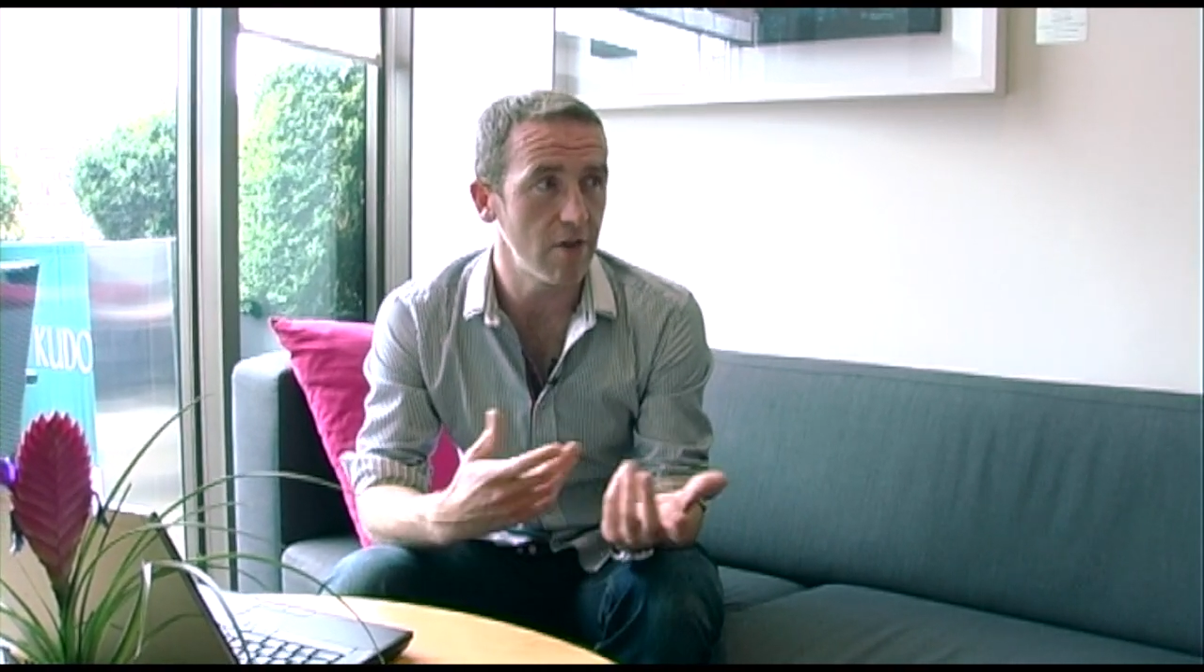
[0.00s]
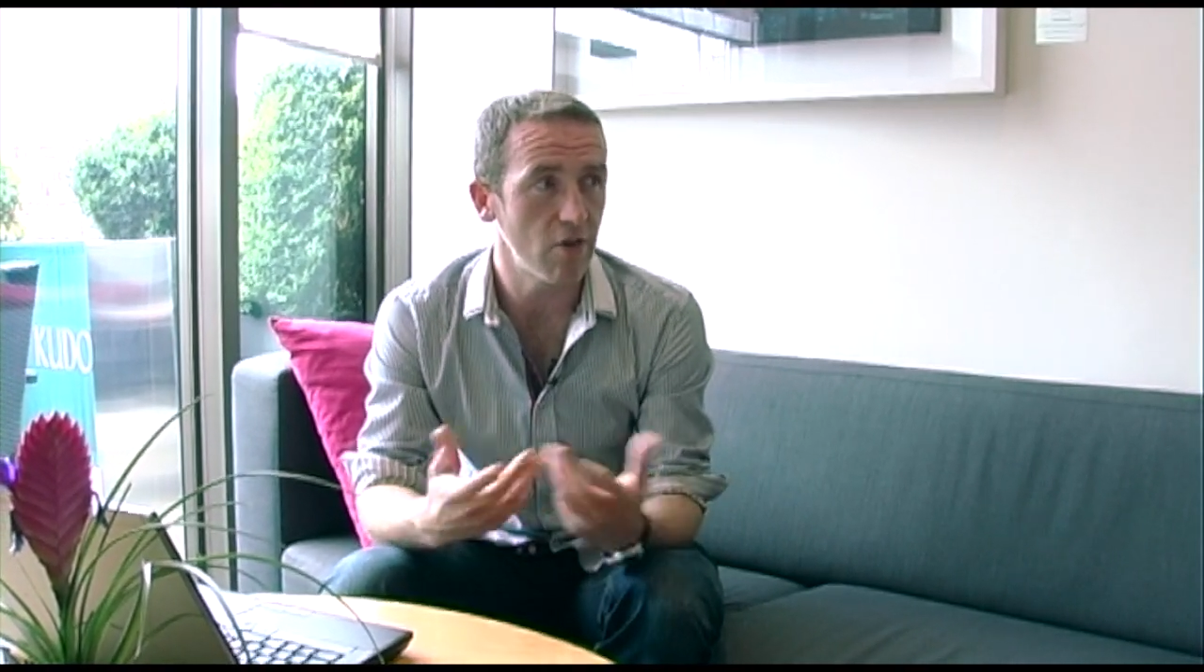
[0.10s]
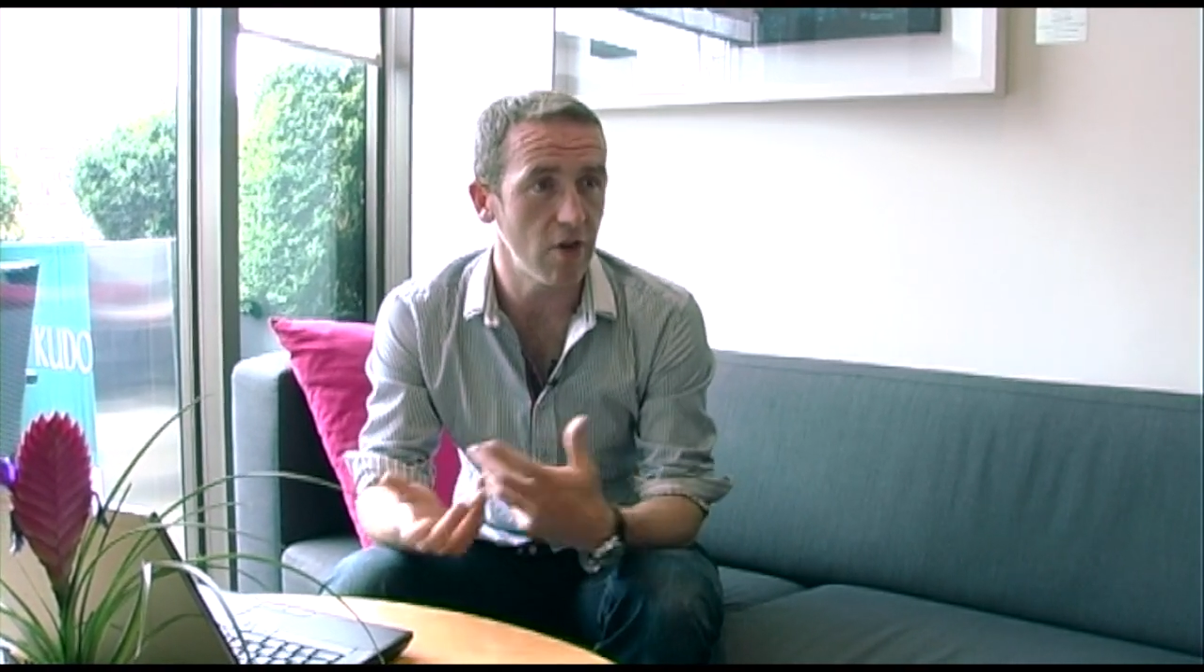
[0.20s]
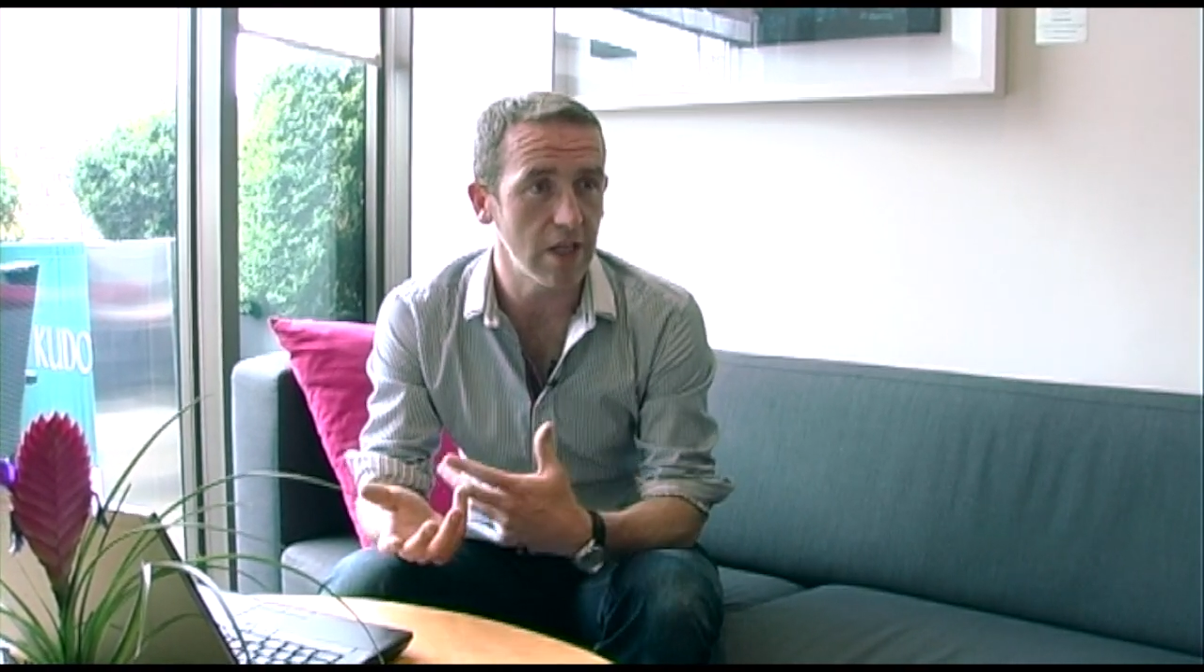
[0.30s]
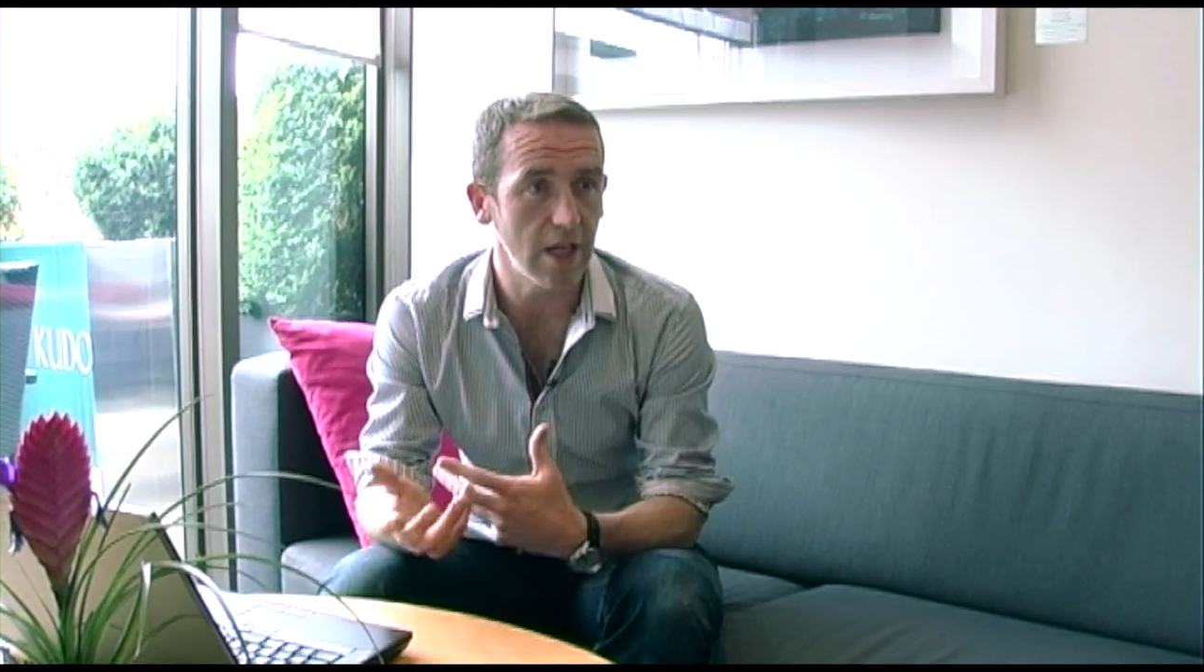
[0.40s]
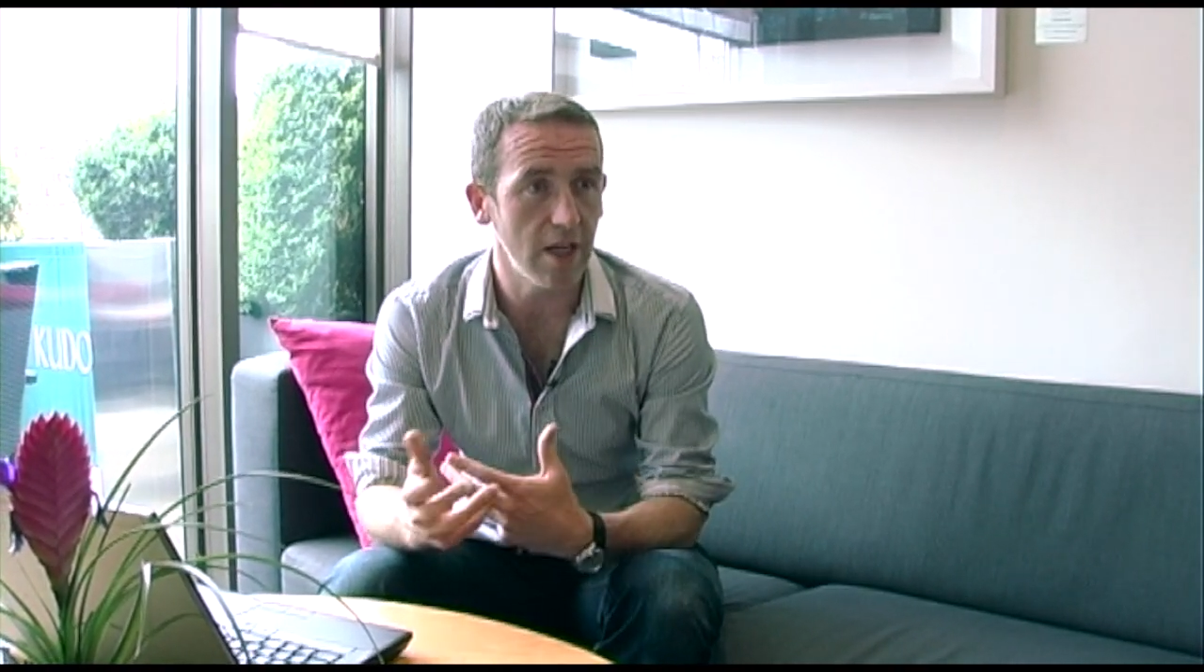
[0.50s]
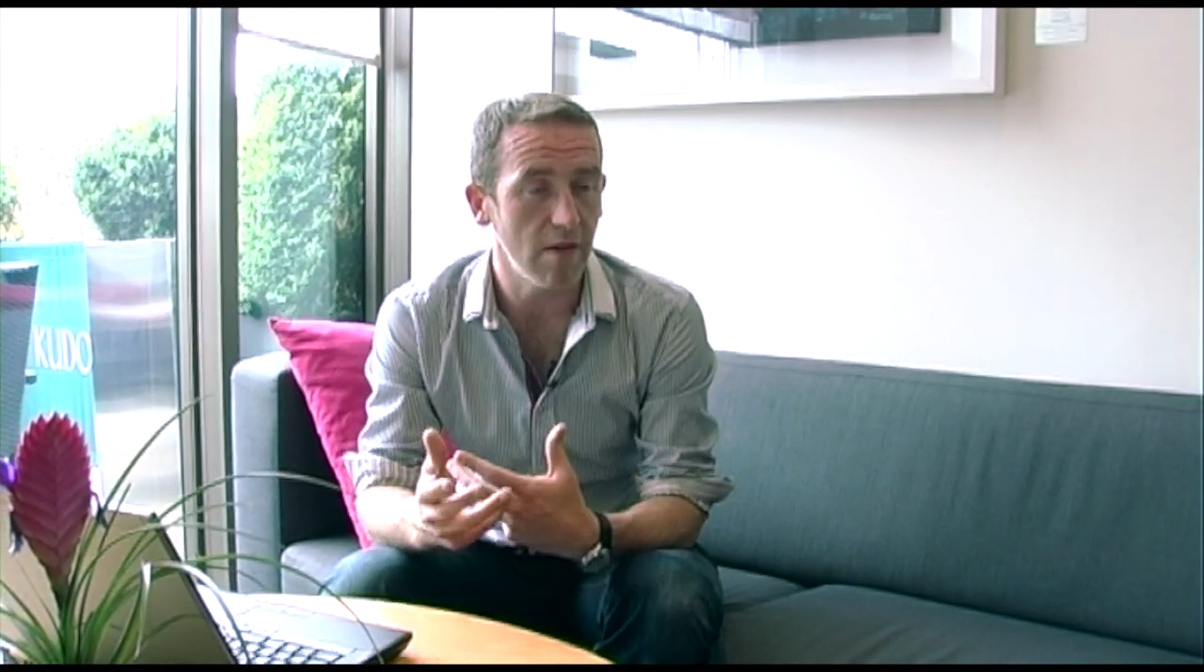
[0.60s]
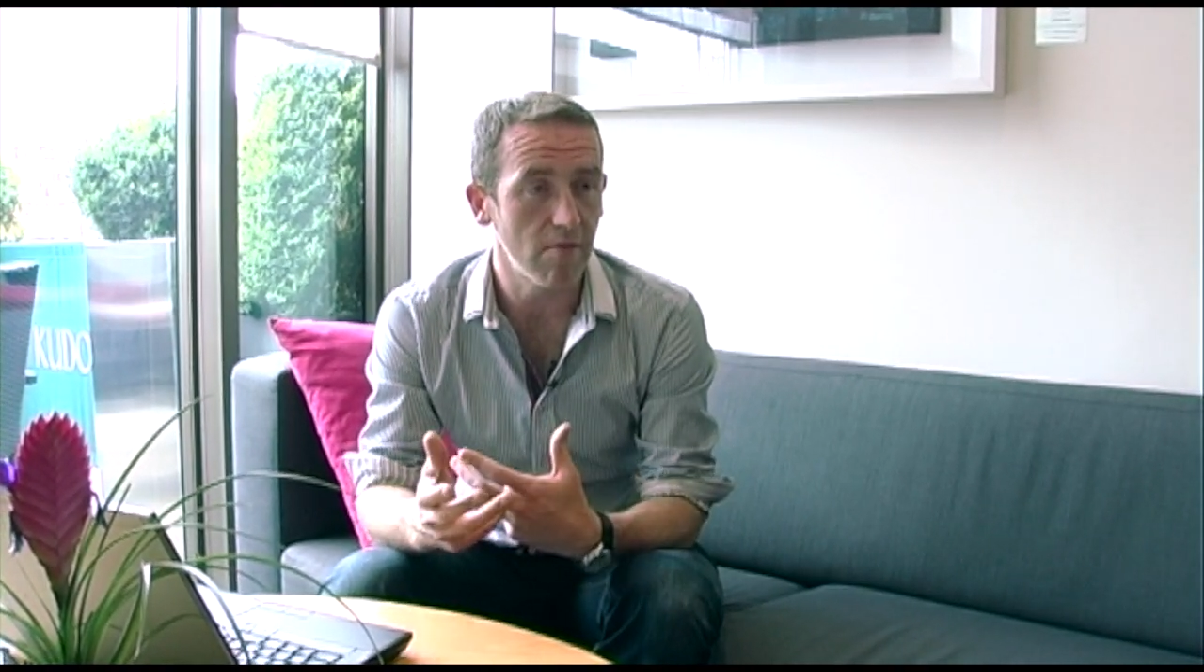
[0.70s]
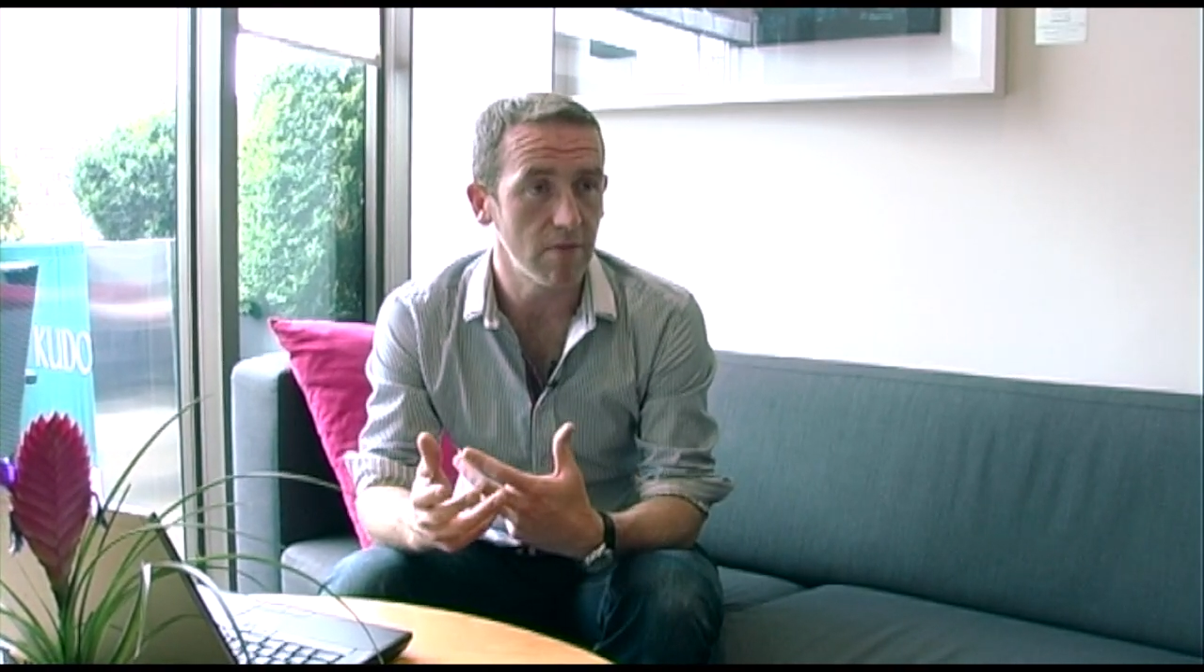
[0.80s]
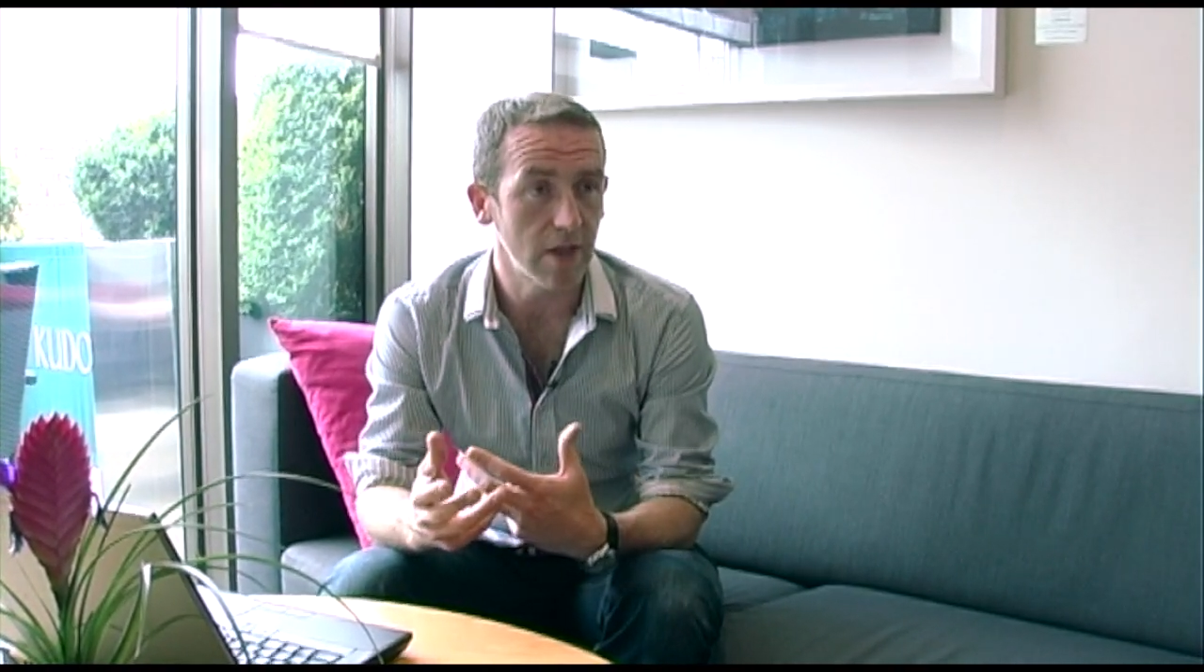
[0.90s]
enjoy the